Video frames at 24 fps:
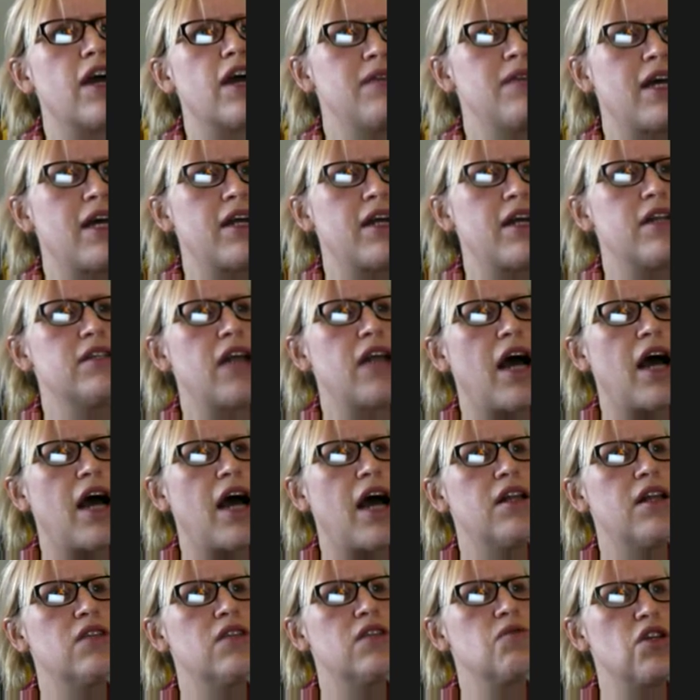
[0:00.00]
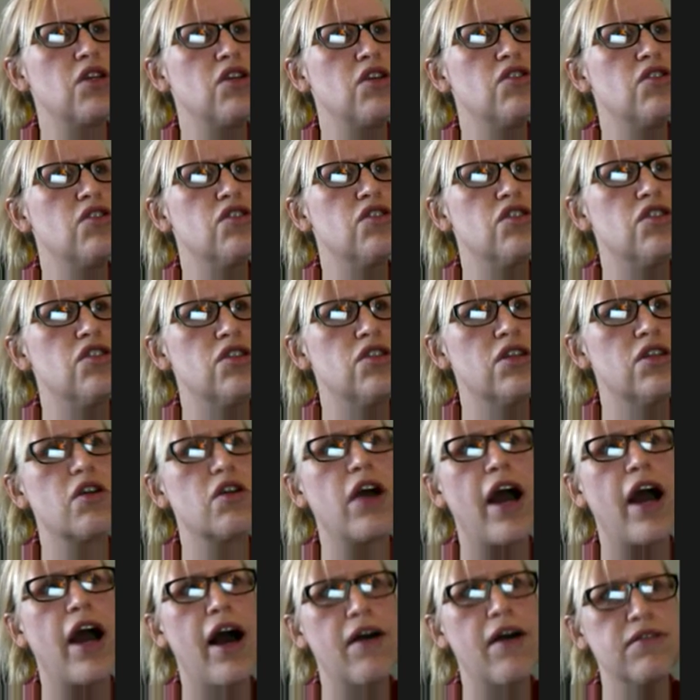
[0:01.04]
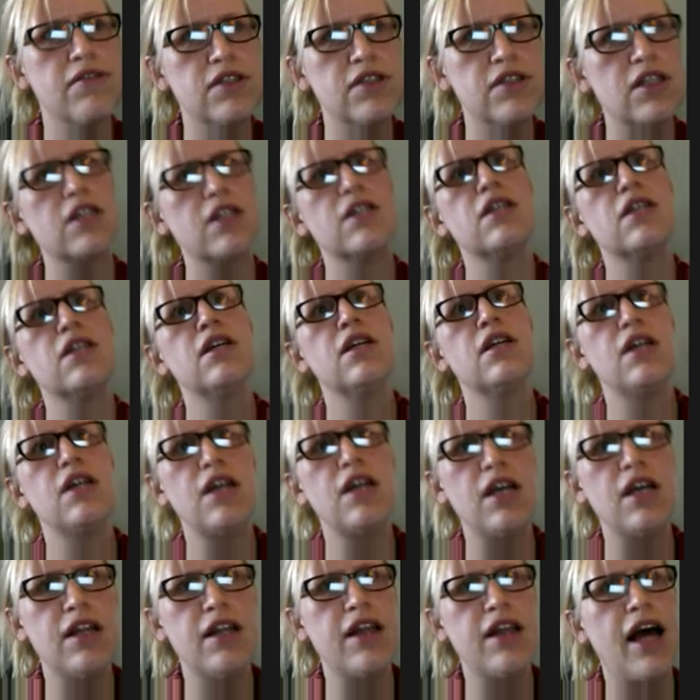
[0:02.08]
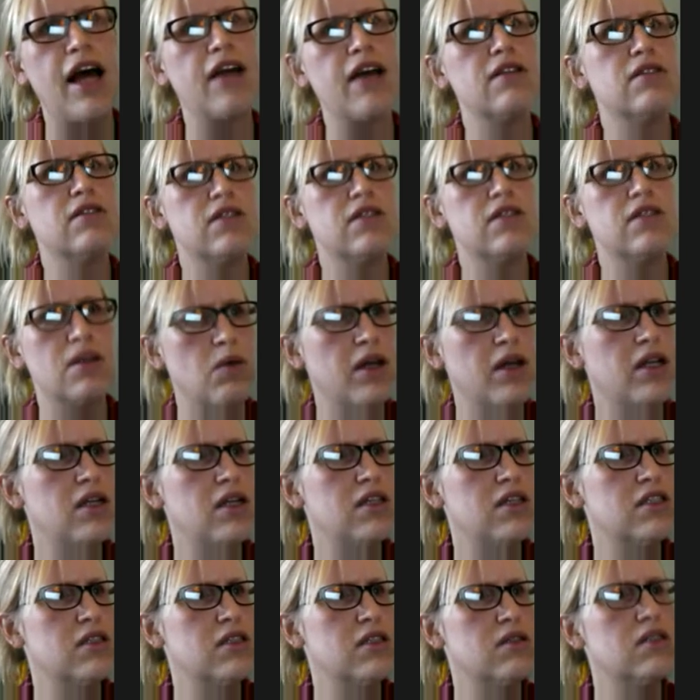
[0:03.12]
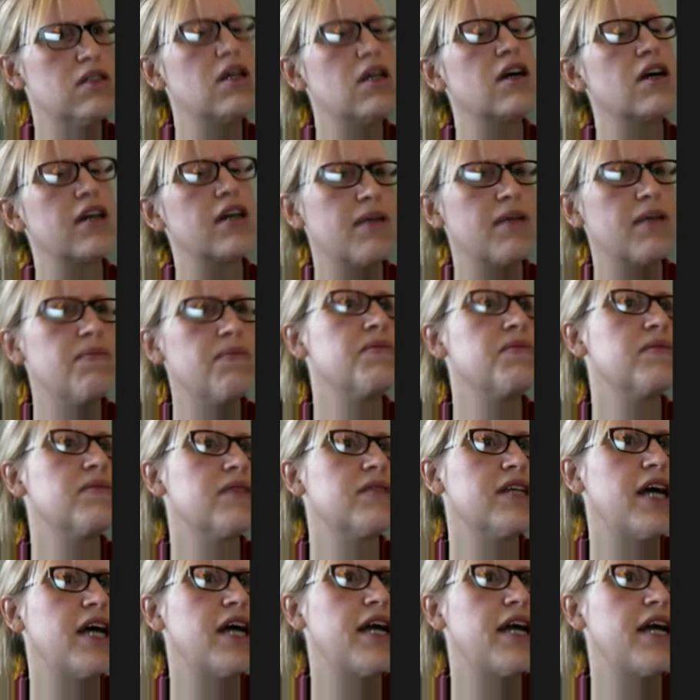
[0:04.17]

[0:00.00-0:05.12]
data, that's when you usually do the graphs, that's some way to just, okay, got